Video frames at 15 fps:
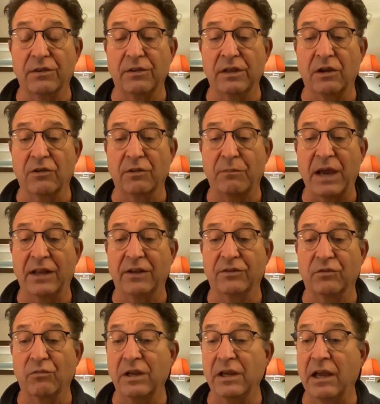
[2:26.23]
you know the
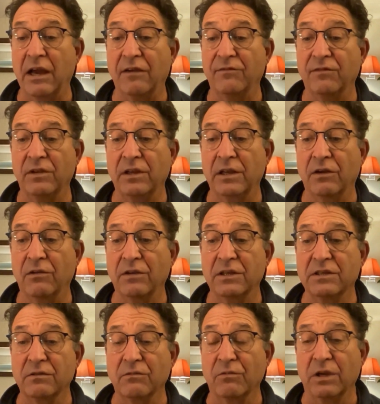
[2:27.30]
palate that we have, you know,
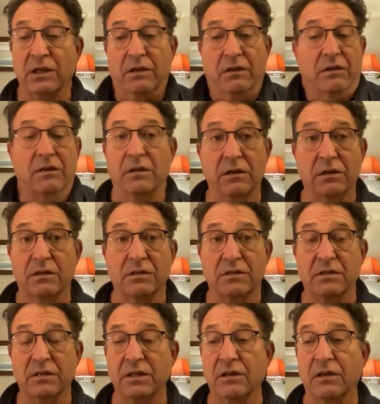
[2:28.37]
it's we
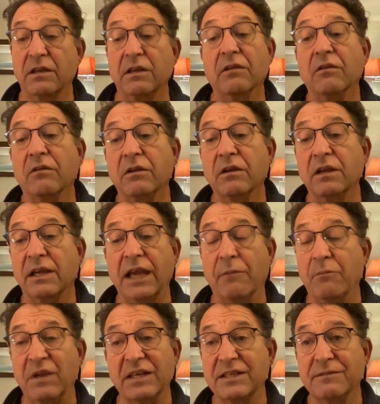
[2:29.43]
it's you you you can't
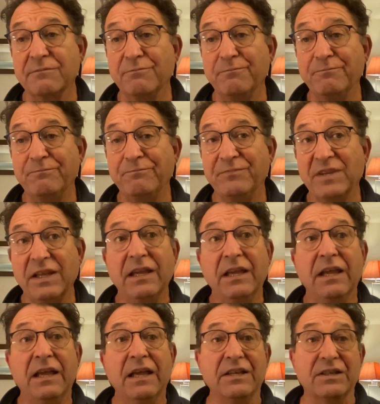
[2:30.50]
miss.
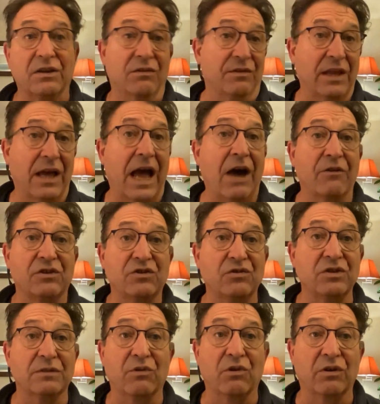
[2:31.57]
So how to
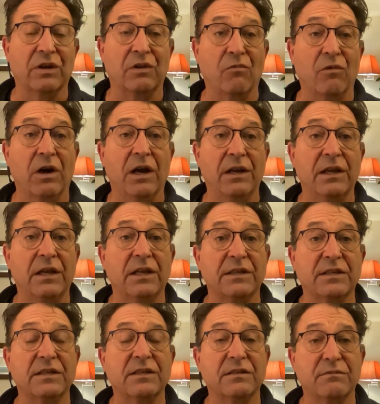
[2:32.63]
choose a burgundy wine?
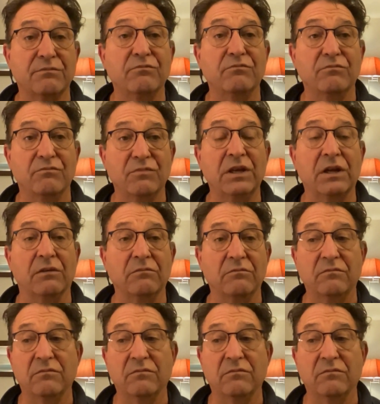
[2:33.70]
It's you know